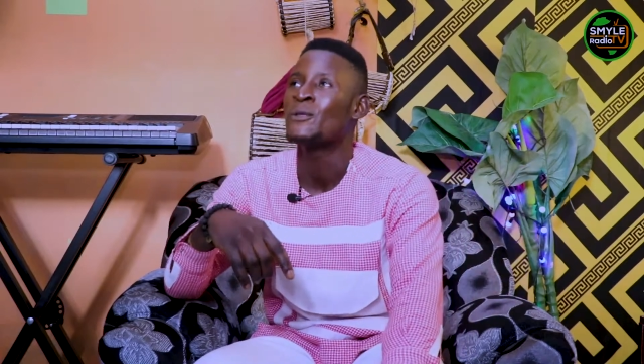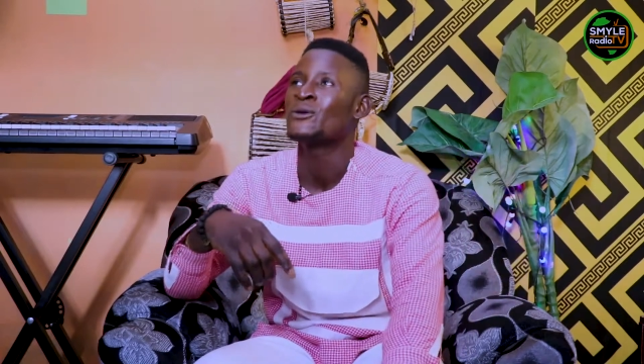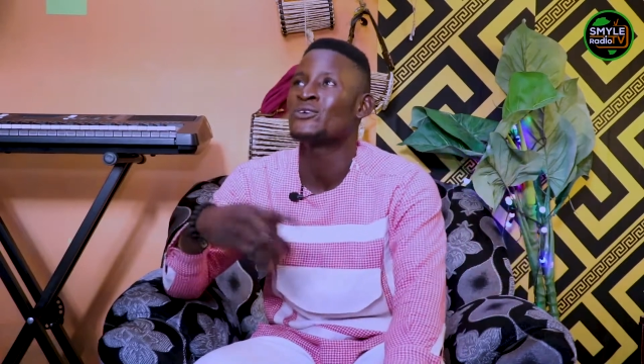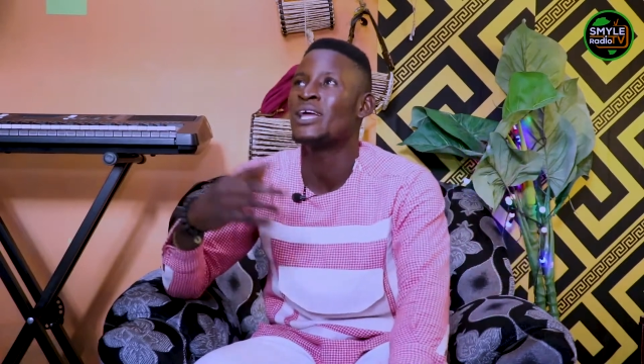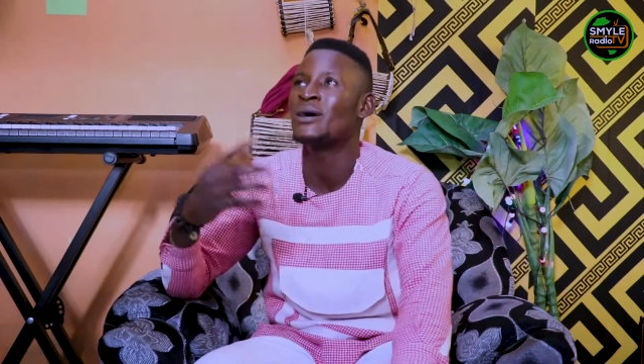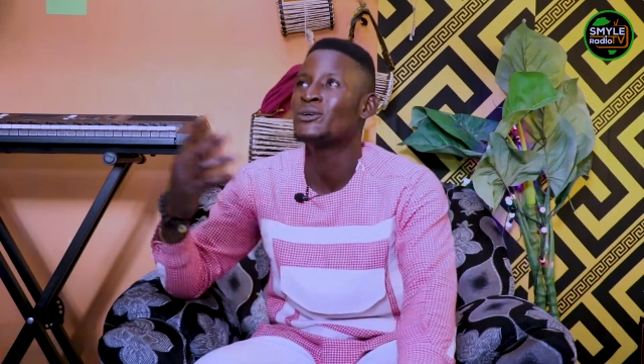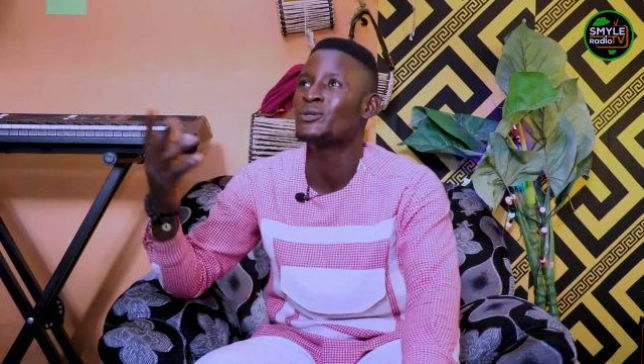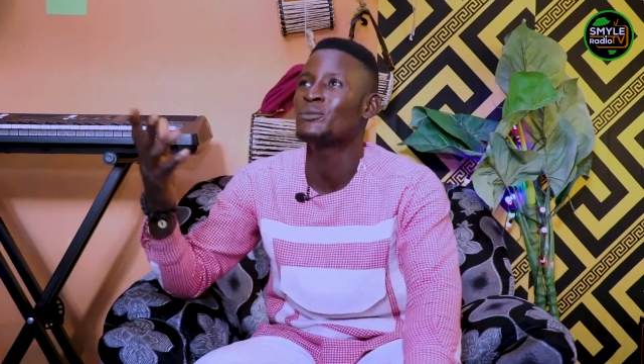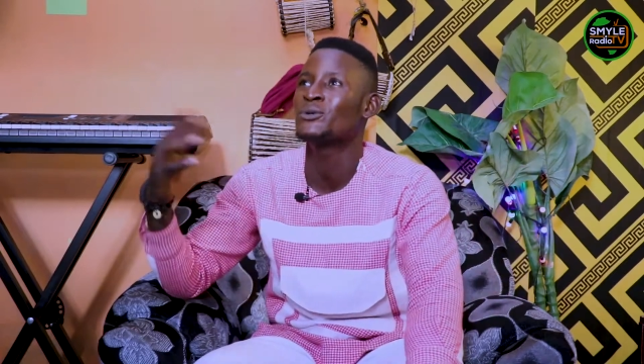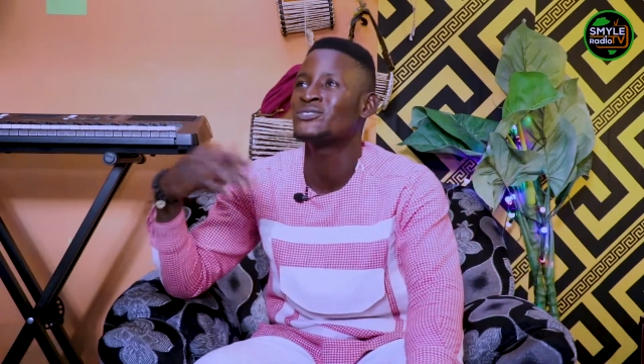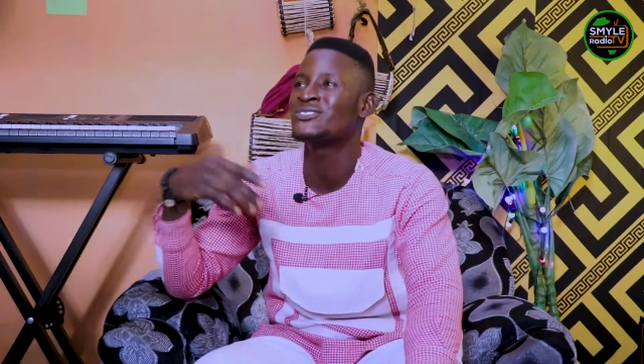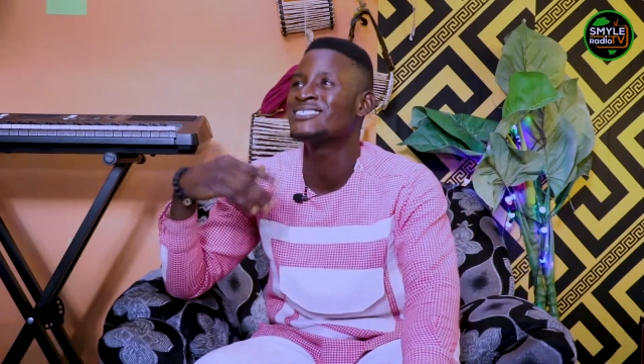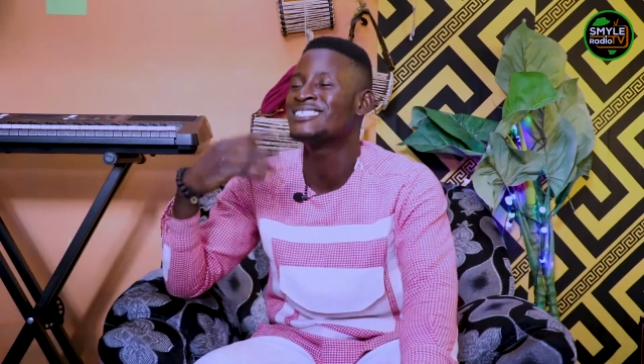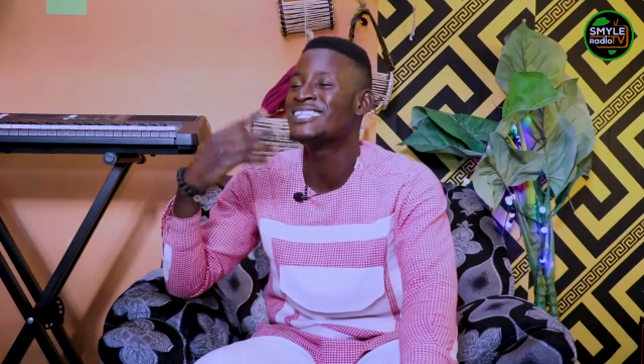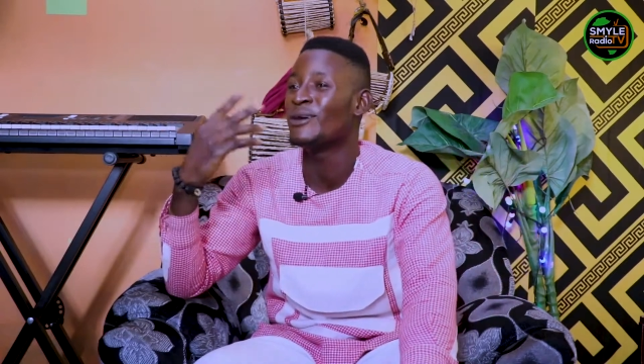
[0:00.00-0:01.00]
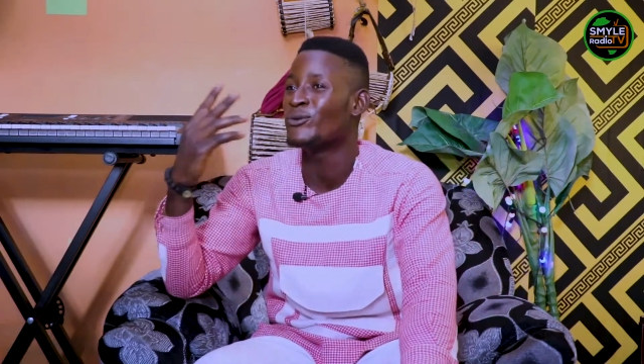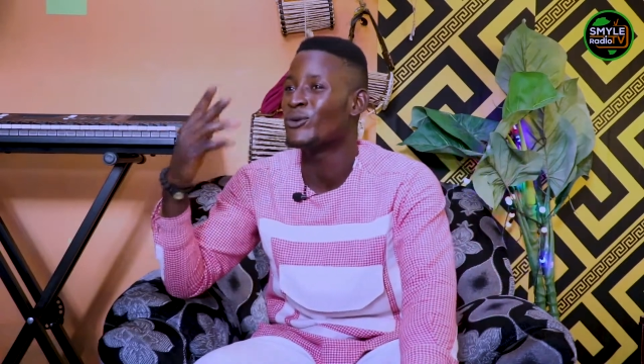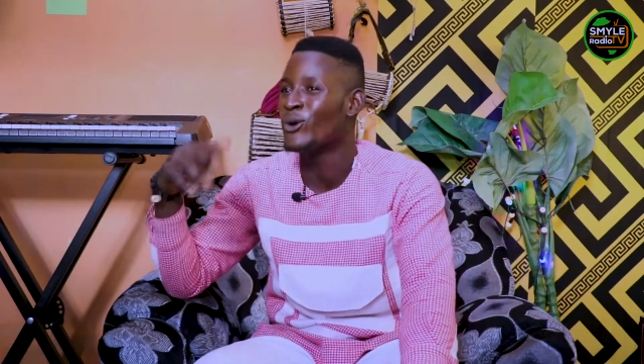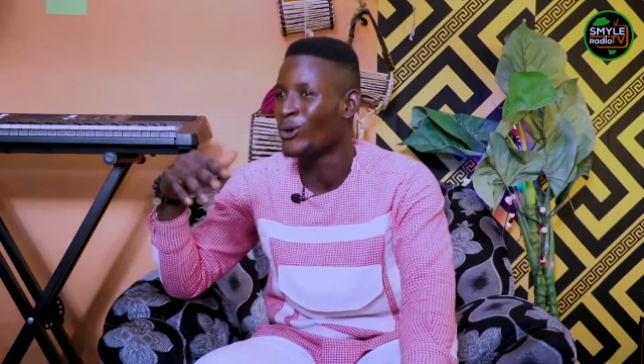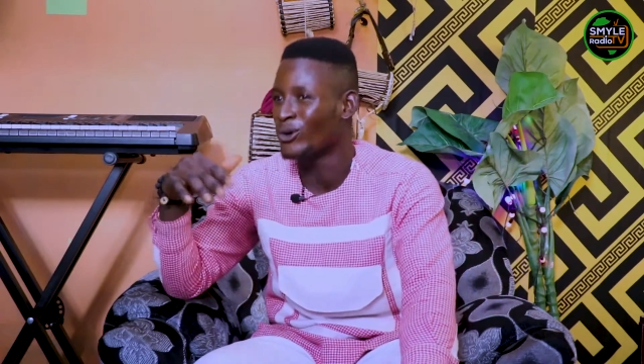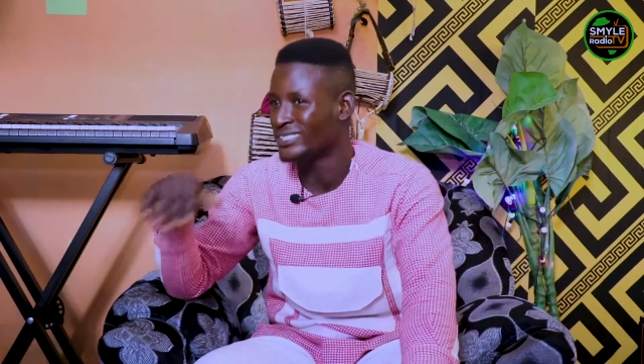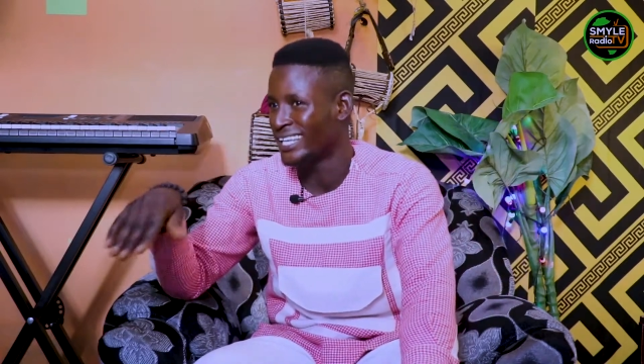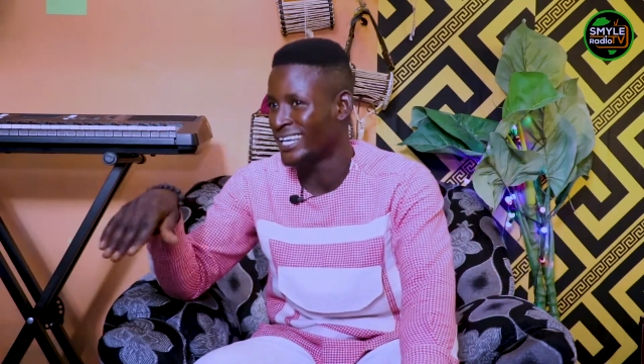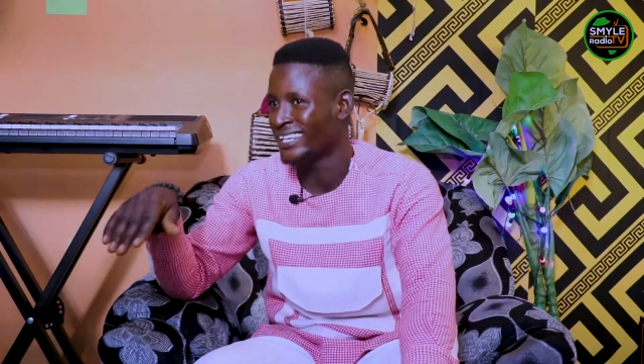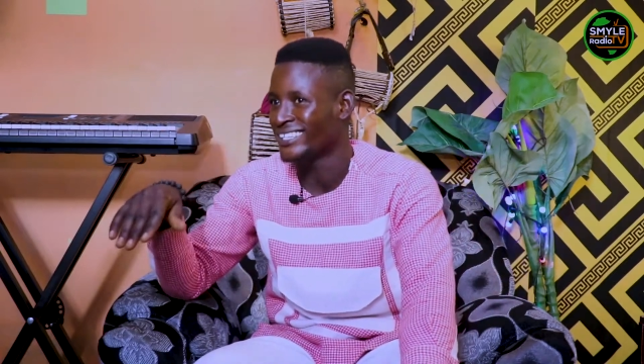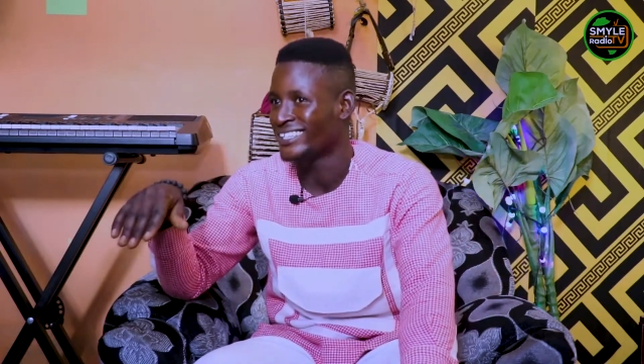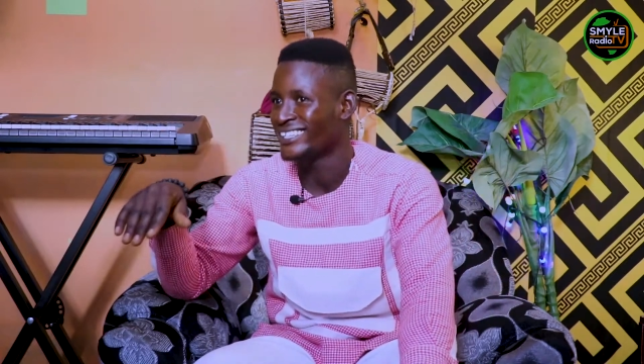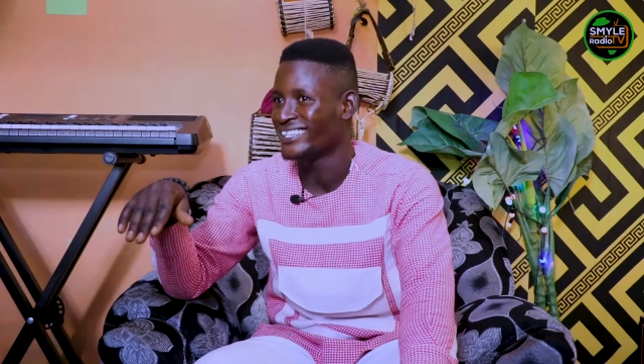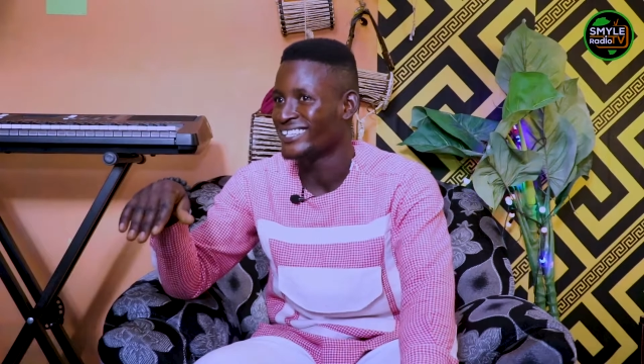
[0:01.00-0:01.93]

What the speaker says: So that was the opportunity that we got then.